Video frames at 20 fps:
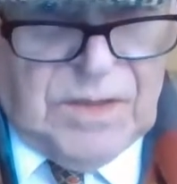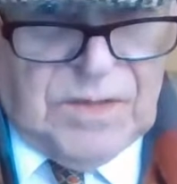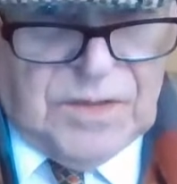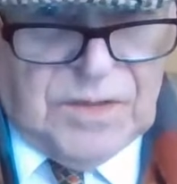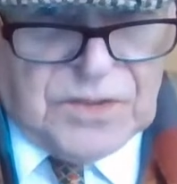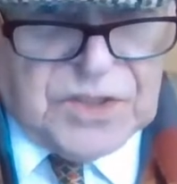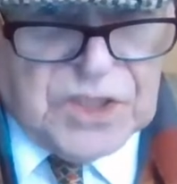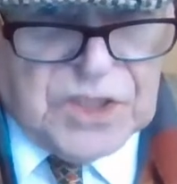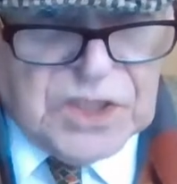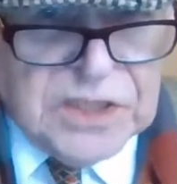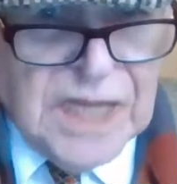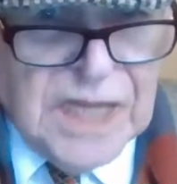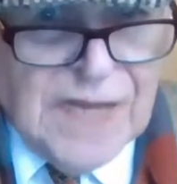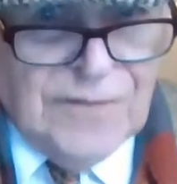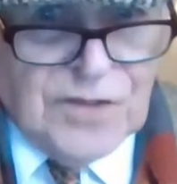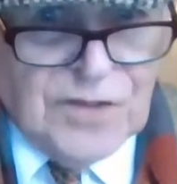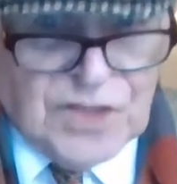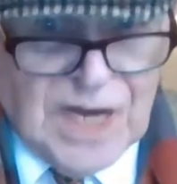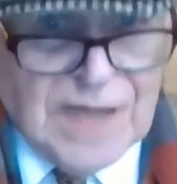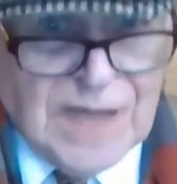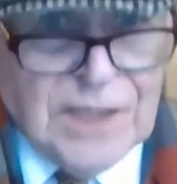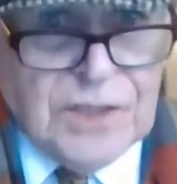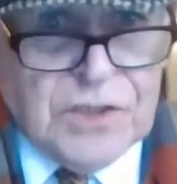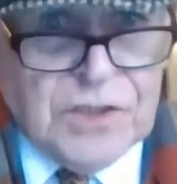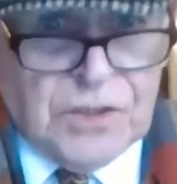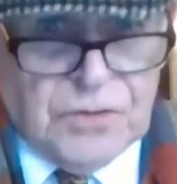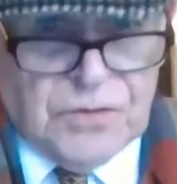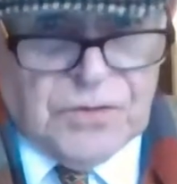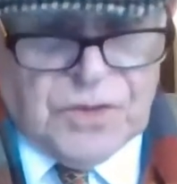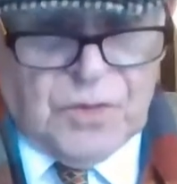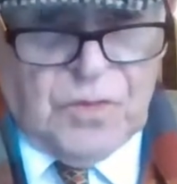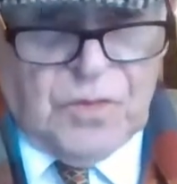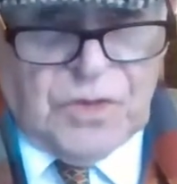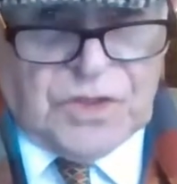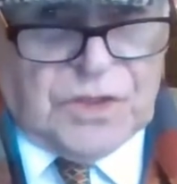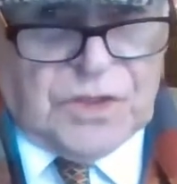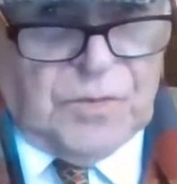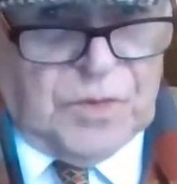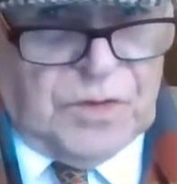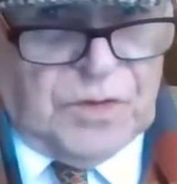The slavish attitude
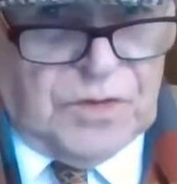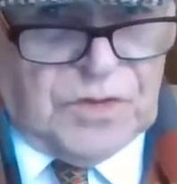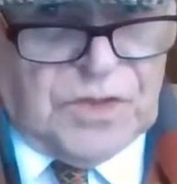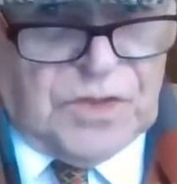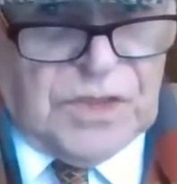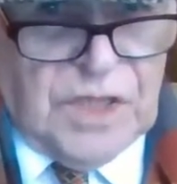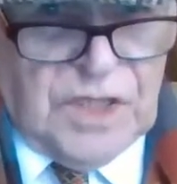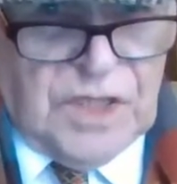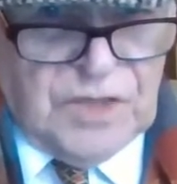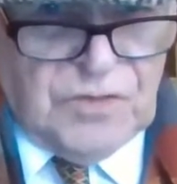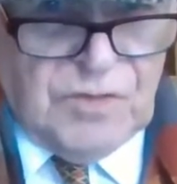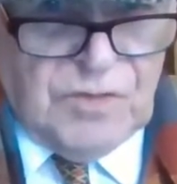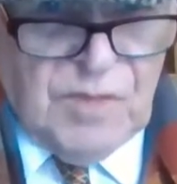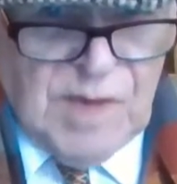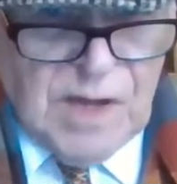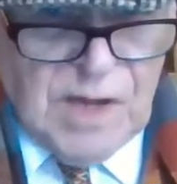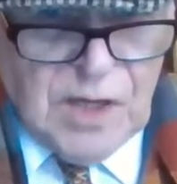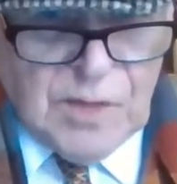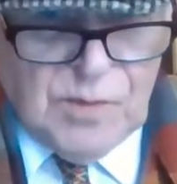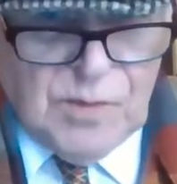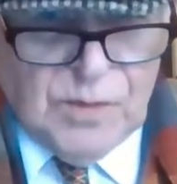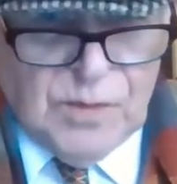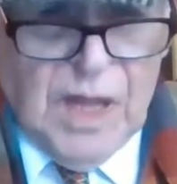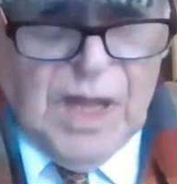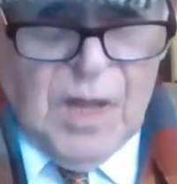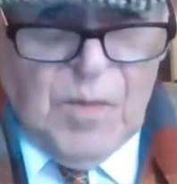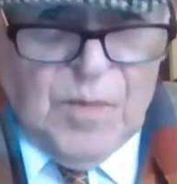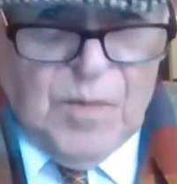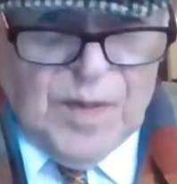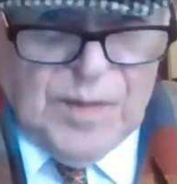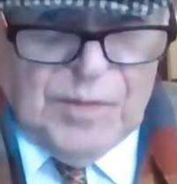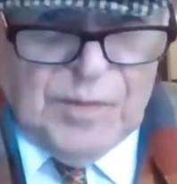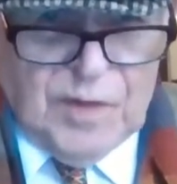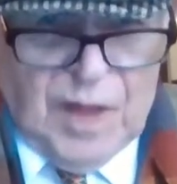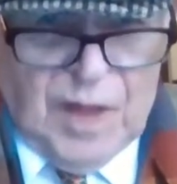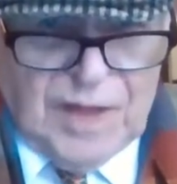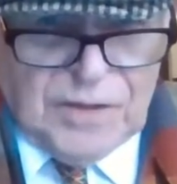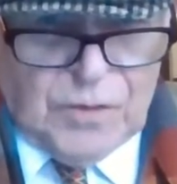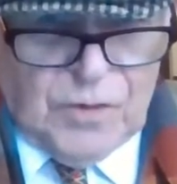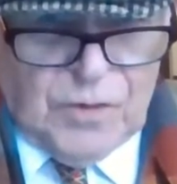towards computers is remarkable. People
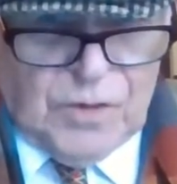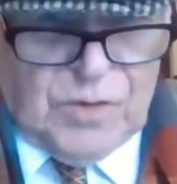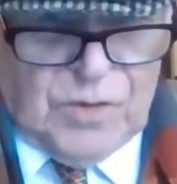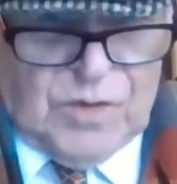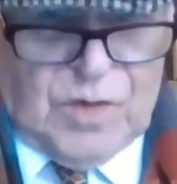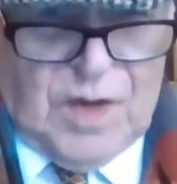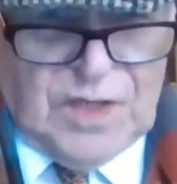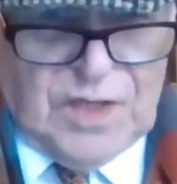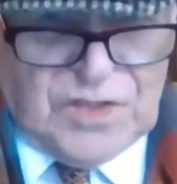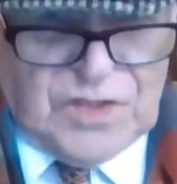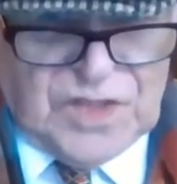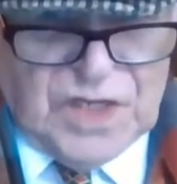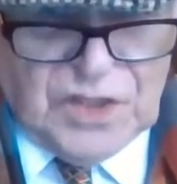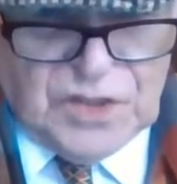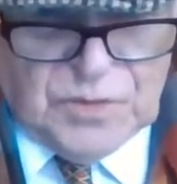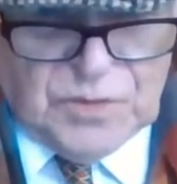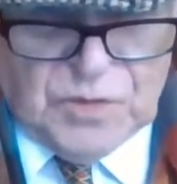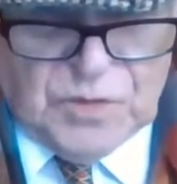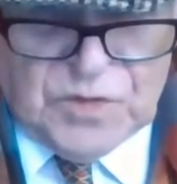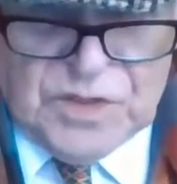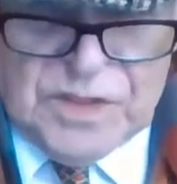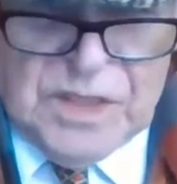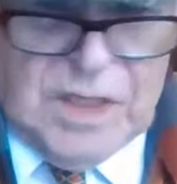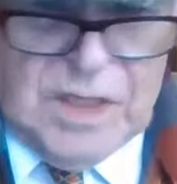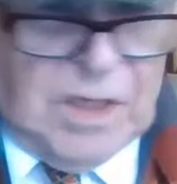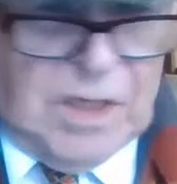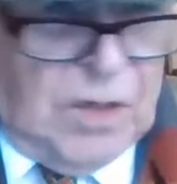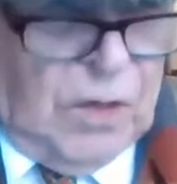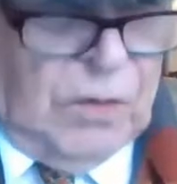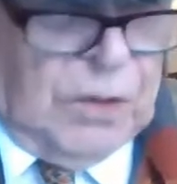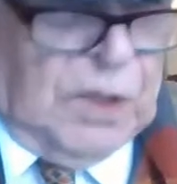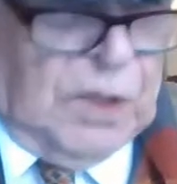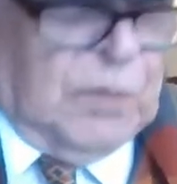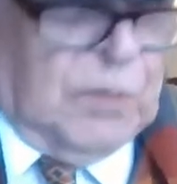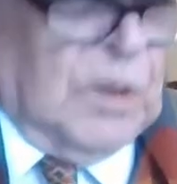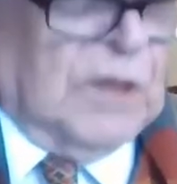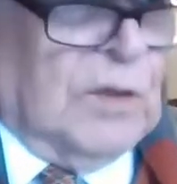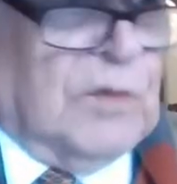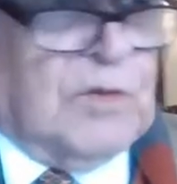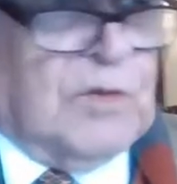I thought were quite sensible say, oh, yeah,
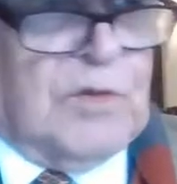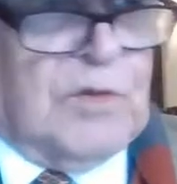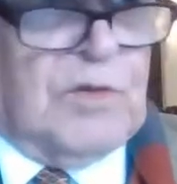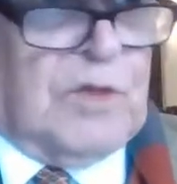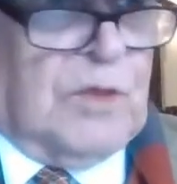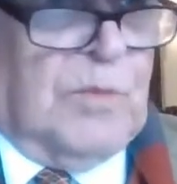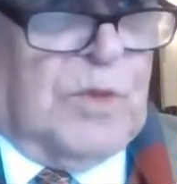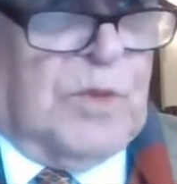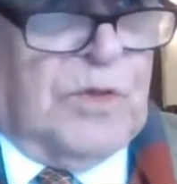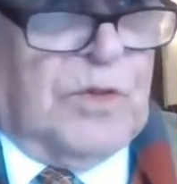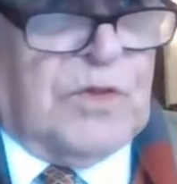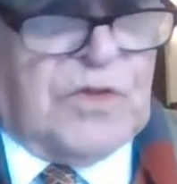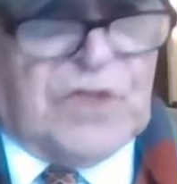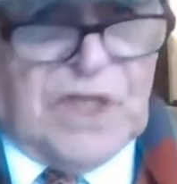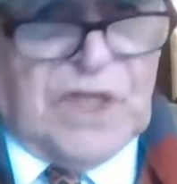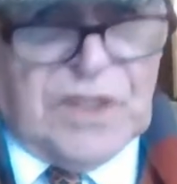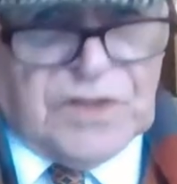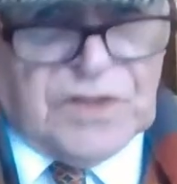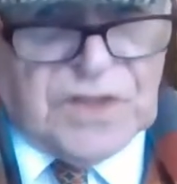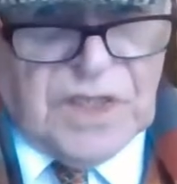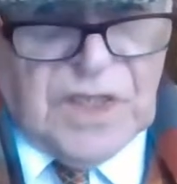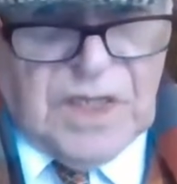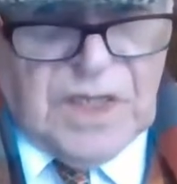well, the computer says.